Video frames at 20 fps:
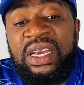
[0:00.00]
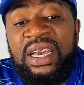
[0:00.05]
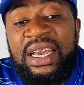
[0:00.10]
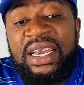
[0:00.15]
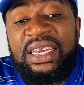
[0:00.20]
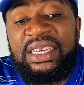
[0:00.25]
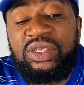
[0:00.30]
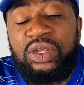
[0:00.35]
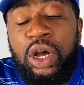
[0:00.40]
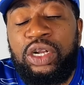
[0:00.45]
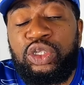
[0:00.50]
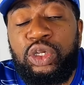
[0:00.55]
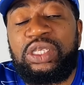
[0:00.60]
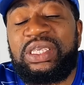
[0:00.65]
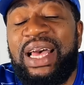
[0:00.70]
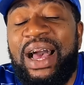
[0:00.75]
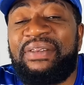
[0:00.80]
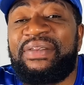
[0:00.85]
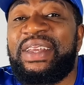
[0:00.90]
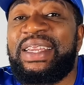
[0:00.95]
He's not just
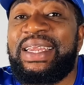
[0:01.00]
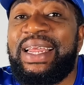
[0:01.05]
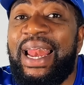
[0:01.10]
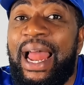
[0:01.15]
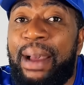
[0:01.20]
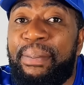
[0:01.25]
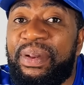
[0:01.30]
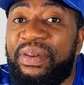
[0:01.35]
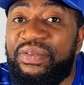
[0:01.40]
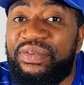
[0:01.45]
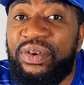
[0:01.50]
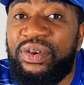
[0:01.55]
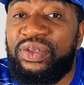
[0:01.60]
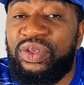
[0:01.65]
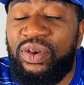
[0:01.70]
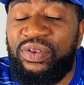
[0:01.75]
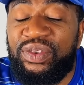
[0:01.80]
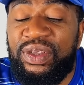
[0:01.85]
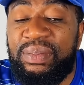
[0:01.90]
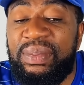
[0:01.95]
having the lap in front
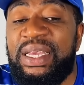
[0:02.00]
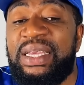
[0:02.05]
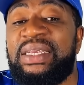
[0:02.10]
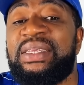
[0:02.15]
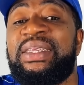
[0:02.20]
of him.